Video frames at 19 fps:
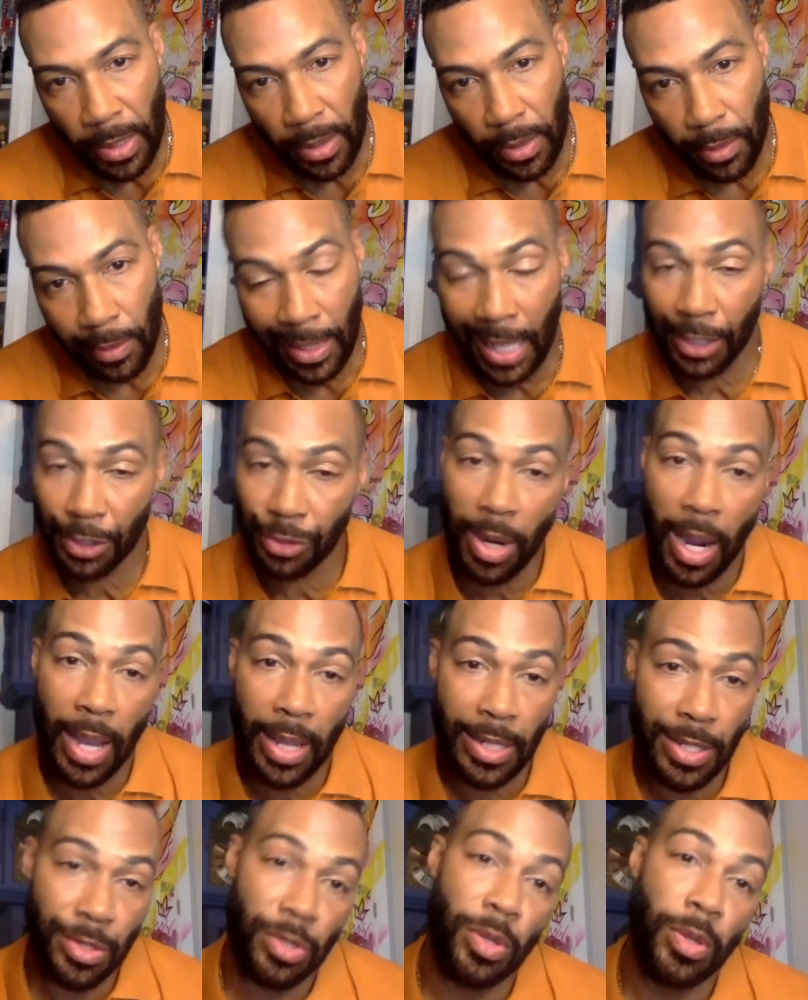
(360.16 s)
me, or not
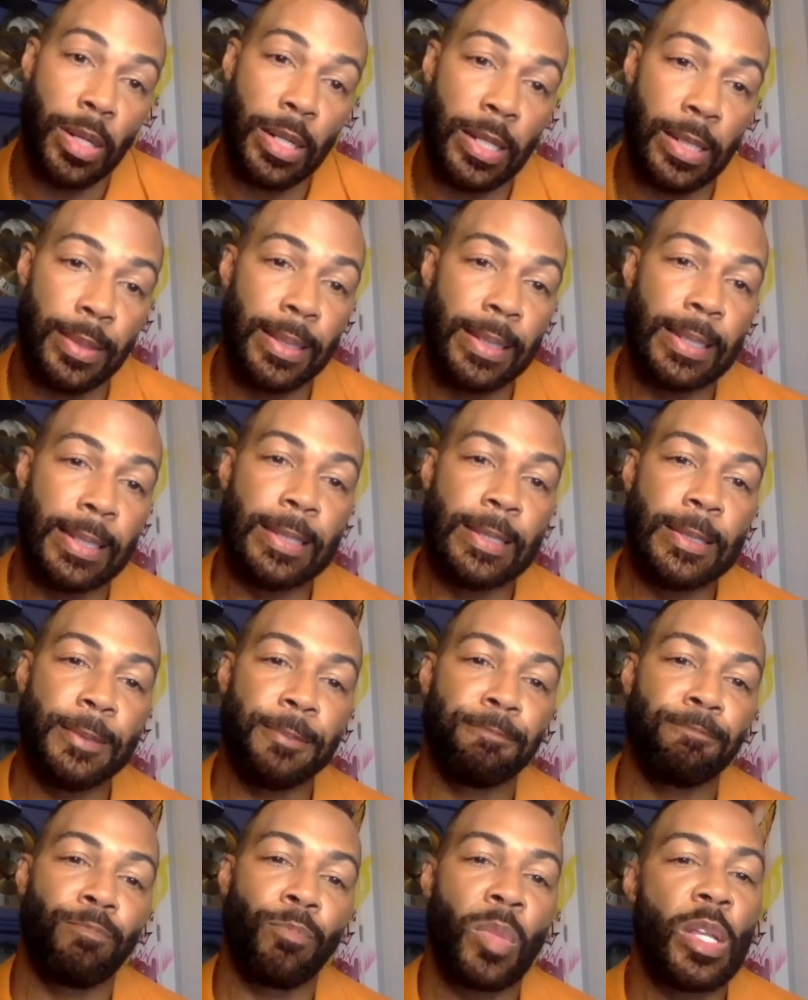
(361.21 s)
trying, he's doing it.
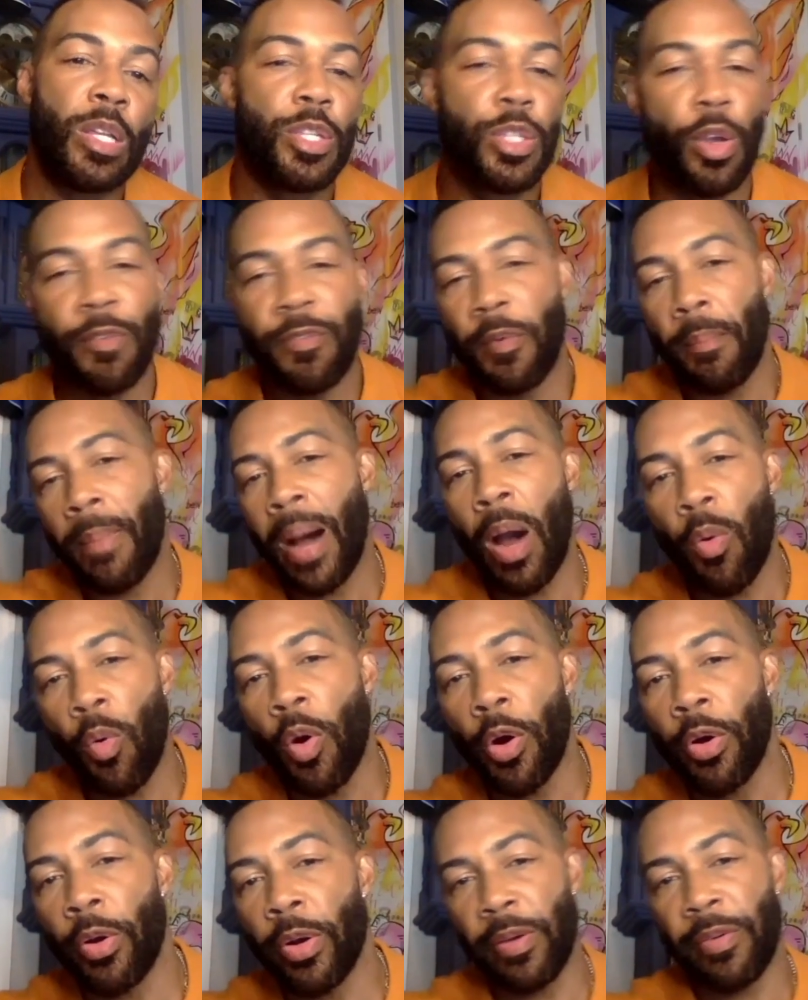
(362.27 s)
Mm. So for my
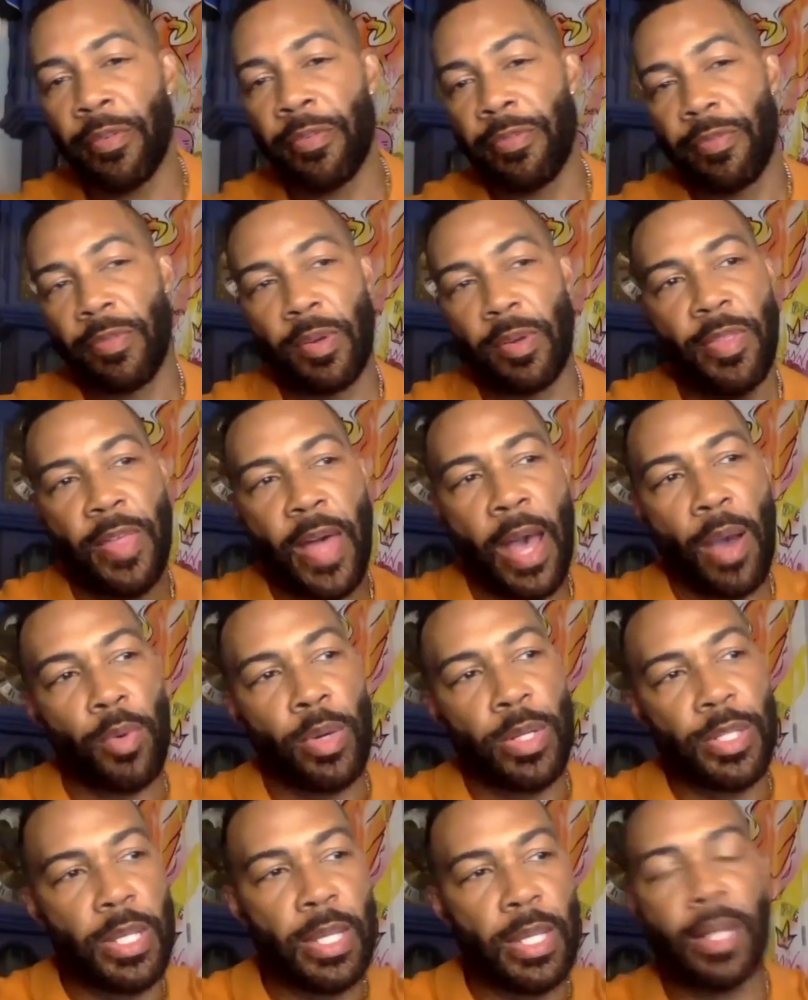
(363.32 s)
world of that,
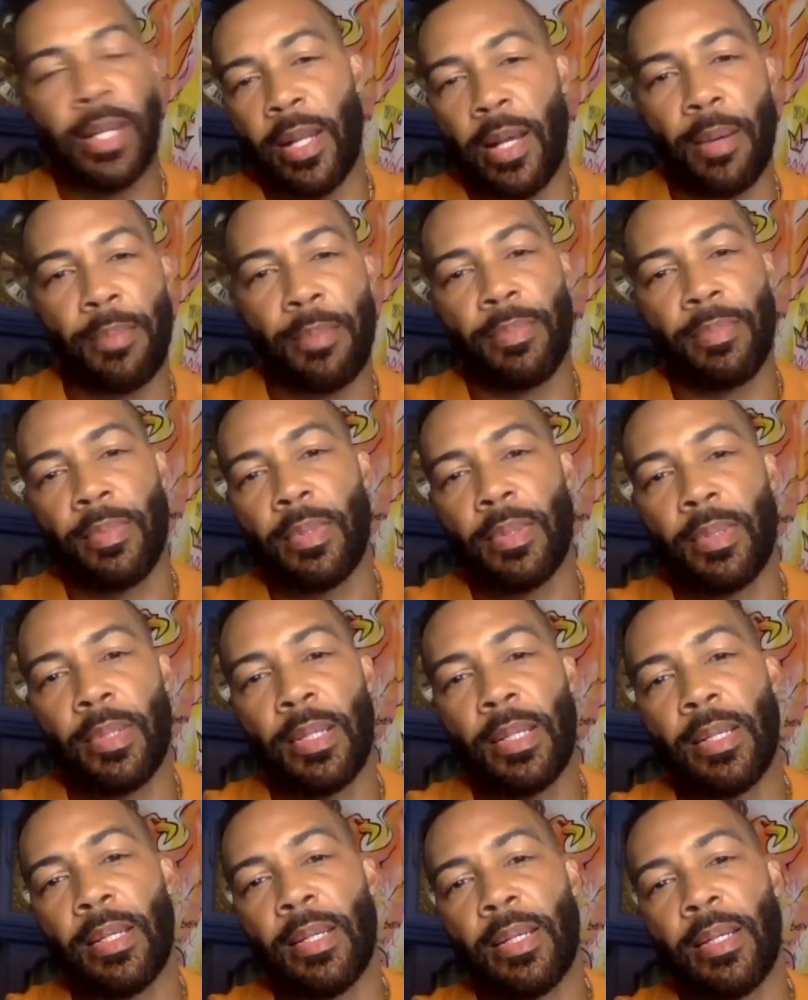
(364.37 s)
which he ended up
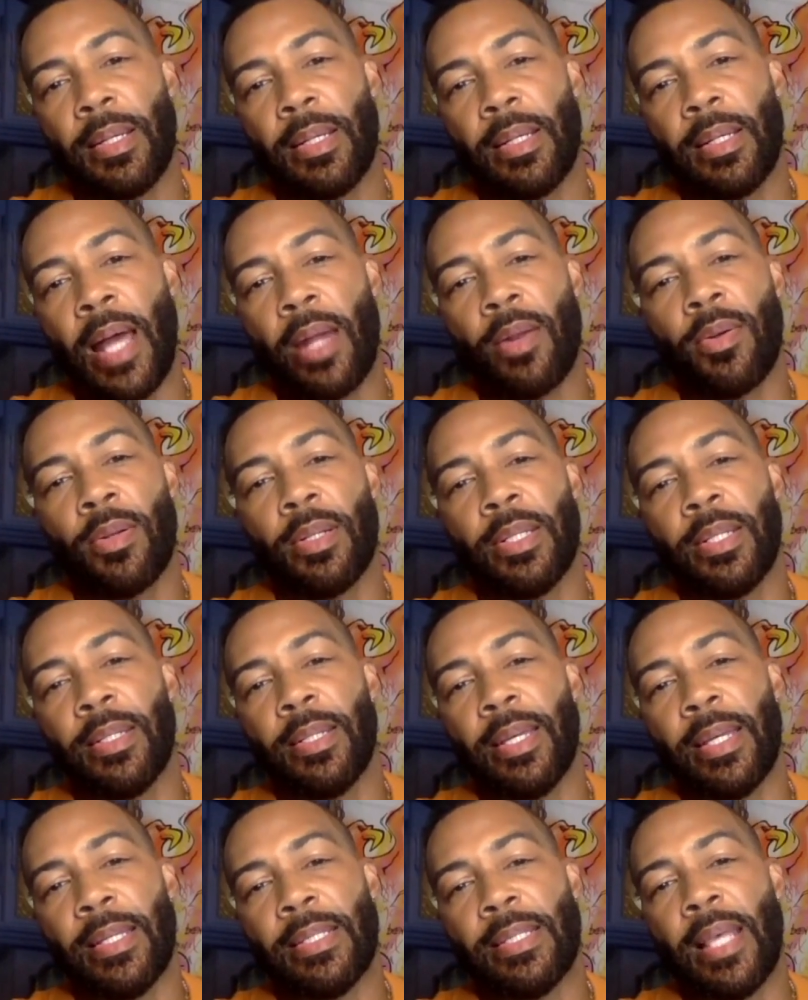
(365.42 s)
not
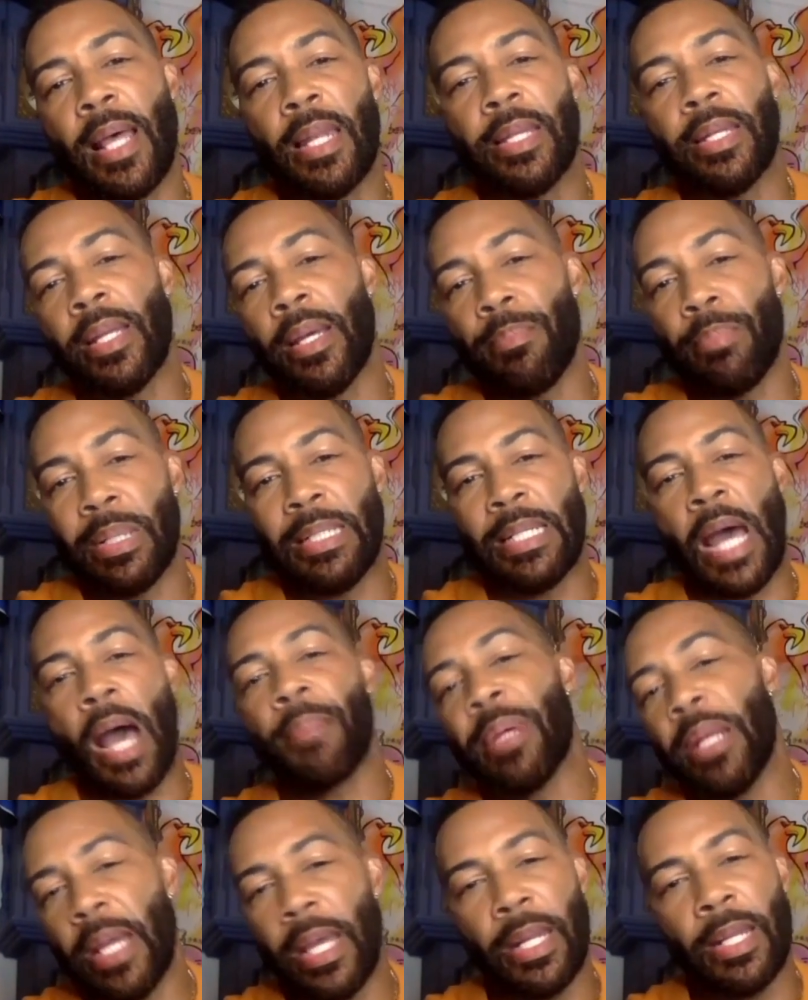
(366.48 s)
only excelling in, but
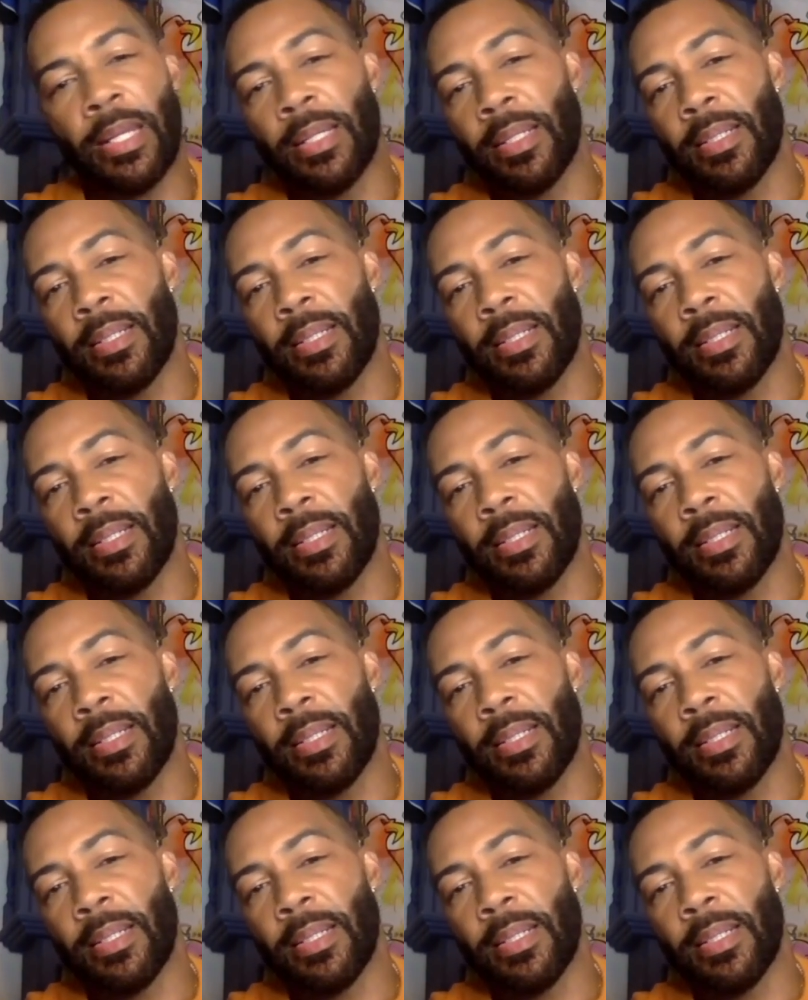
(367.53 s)
dominating.